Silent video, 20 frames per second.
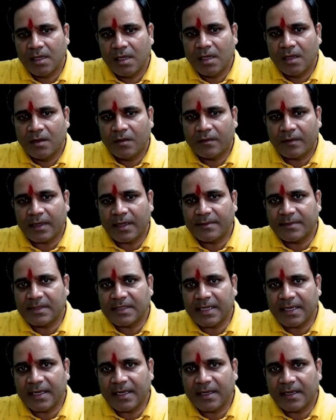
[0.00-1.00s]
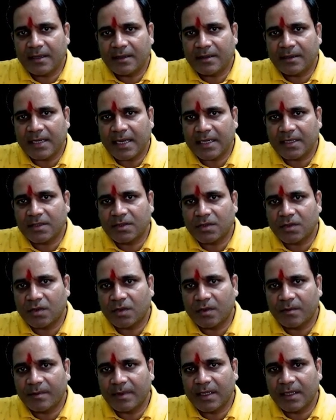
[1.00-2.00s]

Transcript: what I'm saying here? Taxonomy.